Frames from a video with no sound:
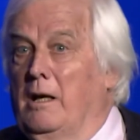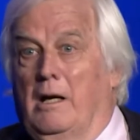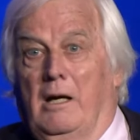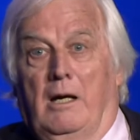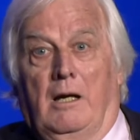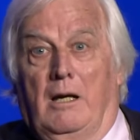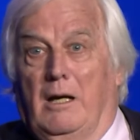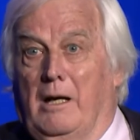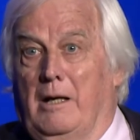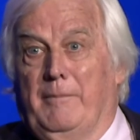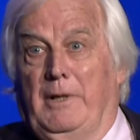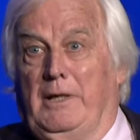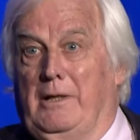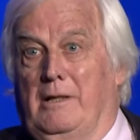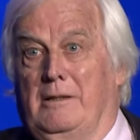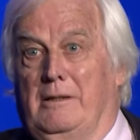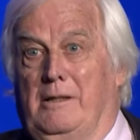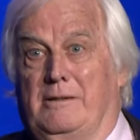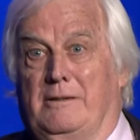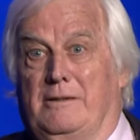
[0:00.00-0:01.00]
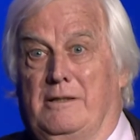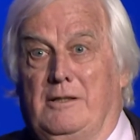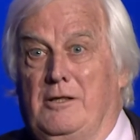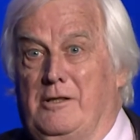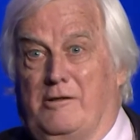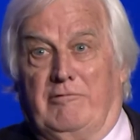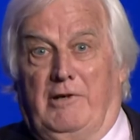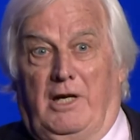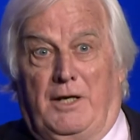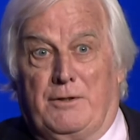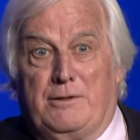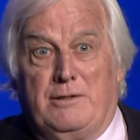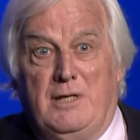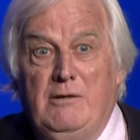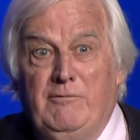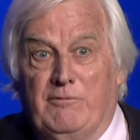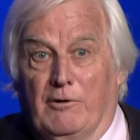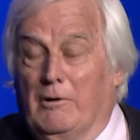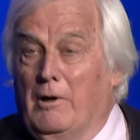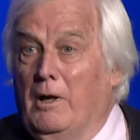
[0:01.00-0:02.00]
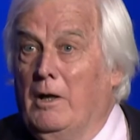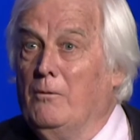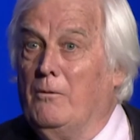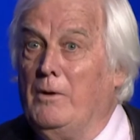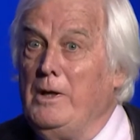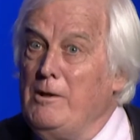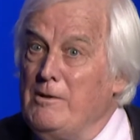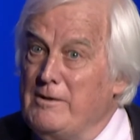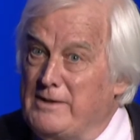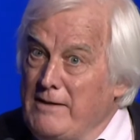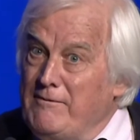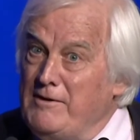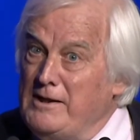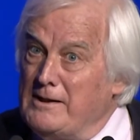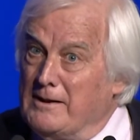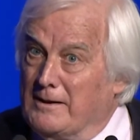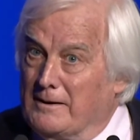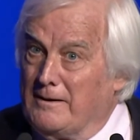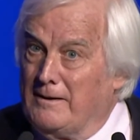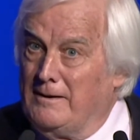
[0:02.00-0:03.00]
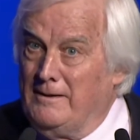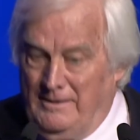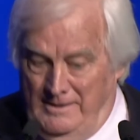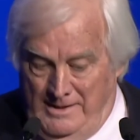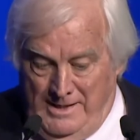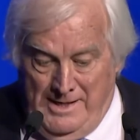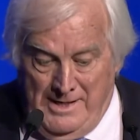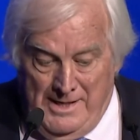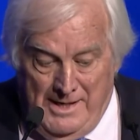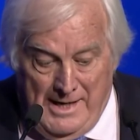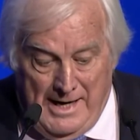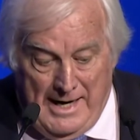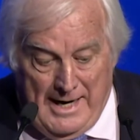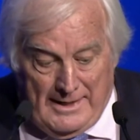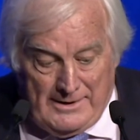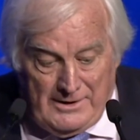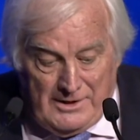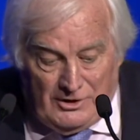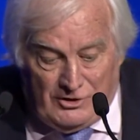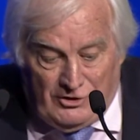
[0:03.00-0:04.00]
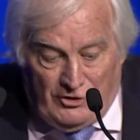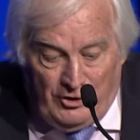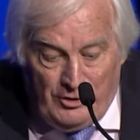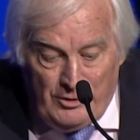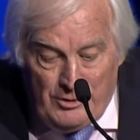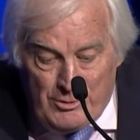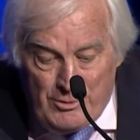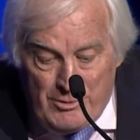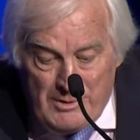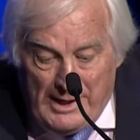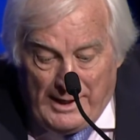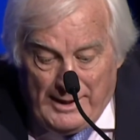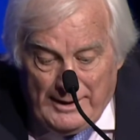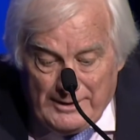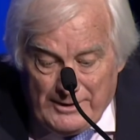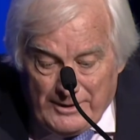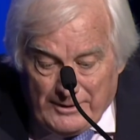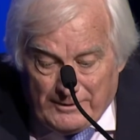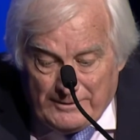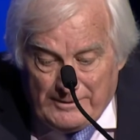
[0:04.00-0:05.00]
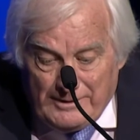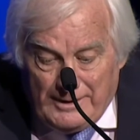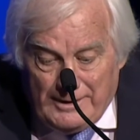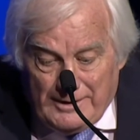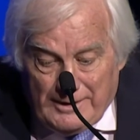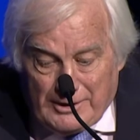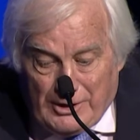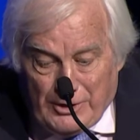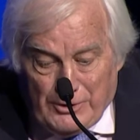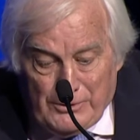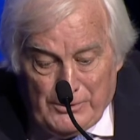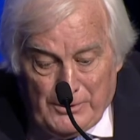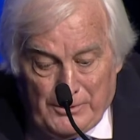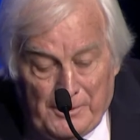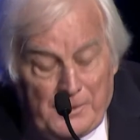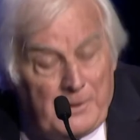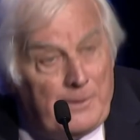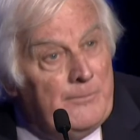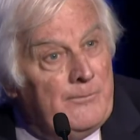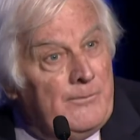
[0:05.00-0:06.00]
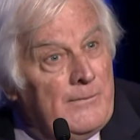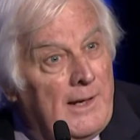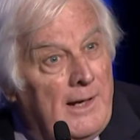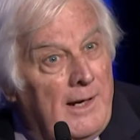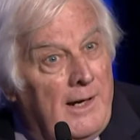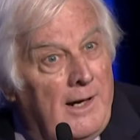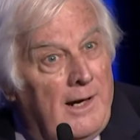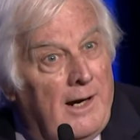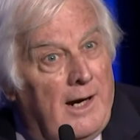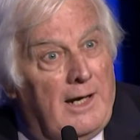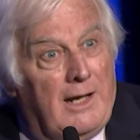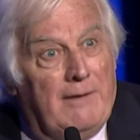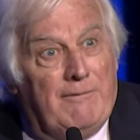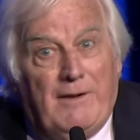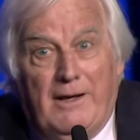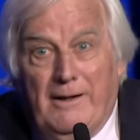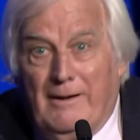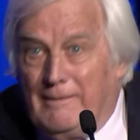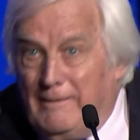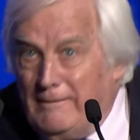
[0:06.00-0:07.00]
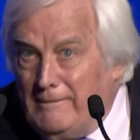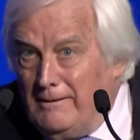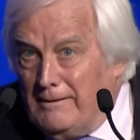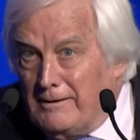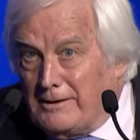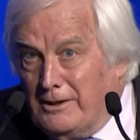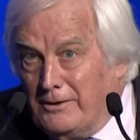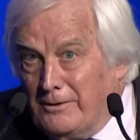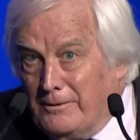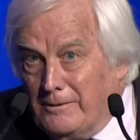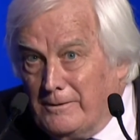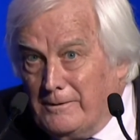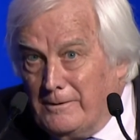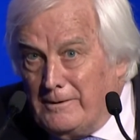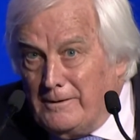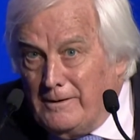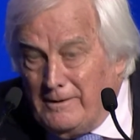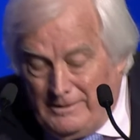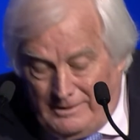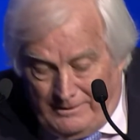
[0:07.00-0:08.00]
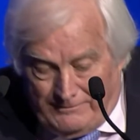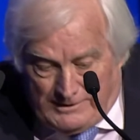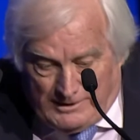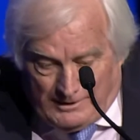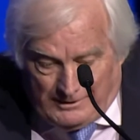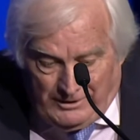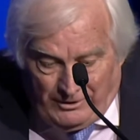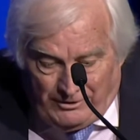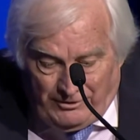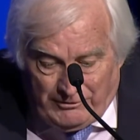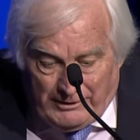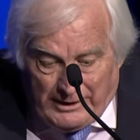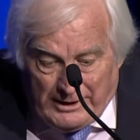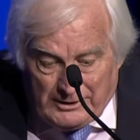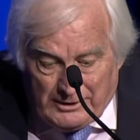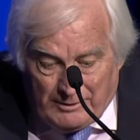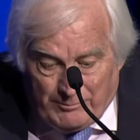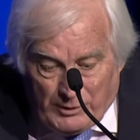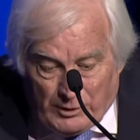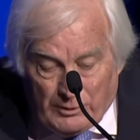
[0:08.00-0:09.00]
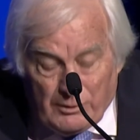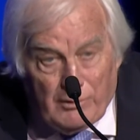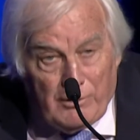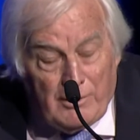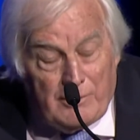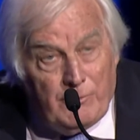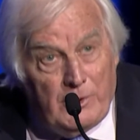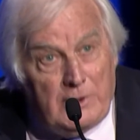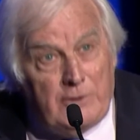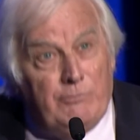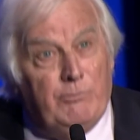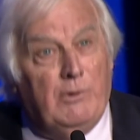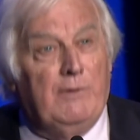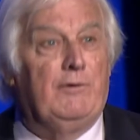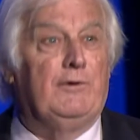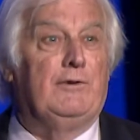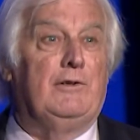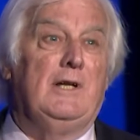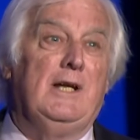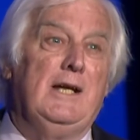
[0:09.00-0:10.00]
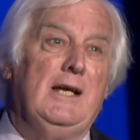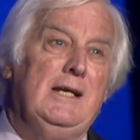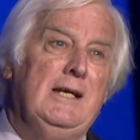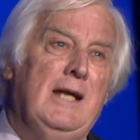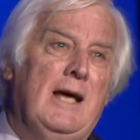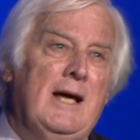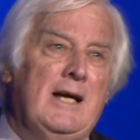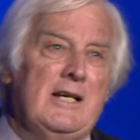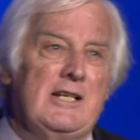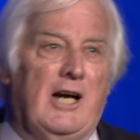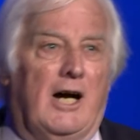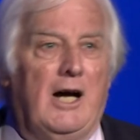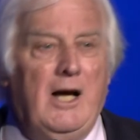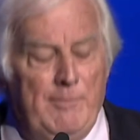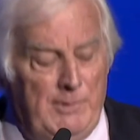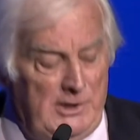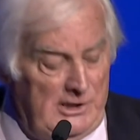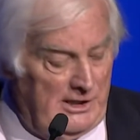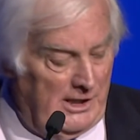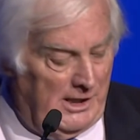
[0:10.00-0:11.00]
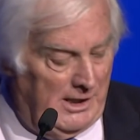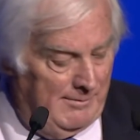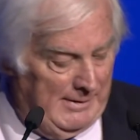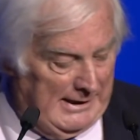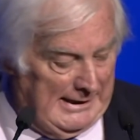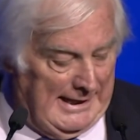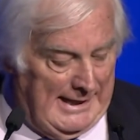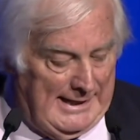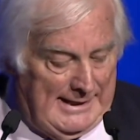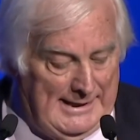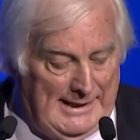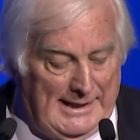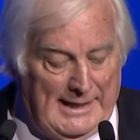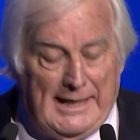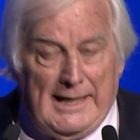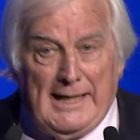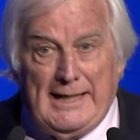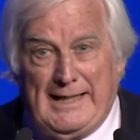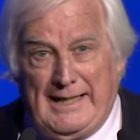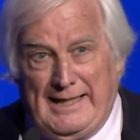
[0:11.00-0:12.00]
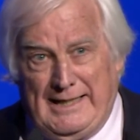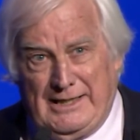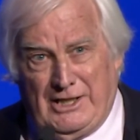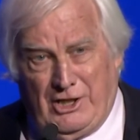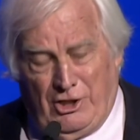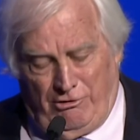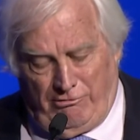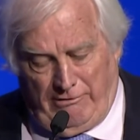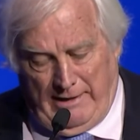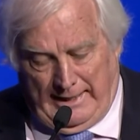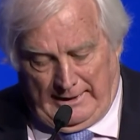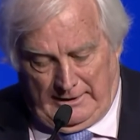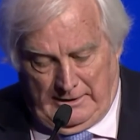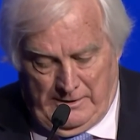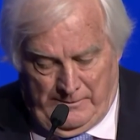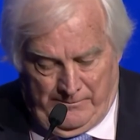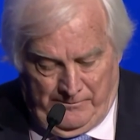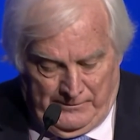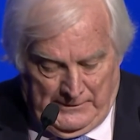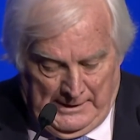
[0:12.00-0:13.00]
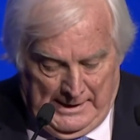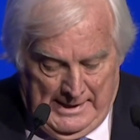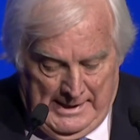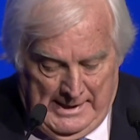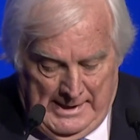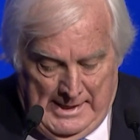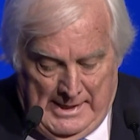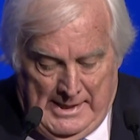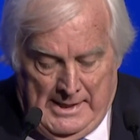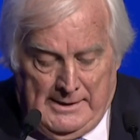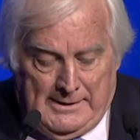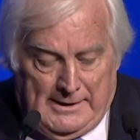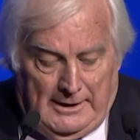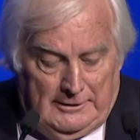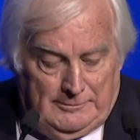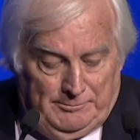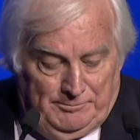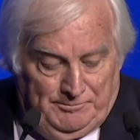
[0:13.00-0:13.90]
I mean, this is really sinful. We use evidence, and the two are not in accord. And if they're not in accord, you've got to throw out the models, which we've seen time and time again are incorrect. So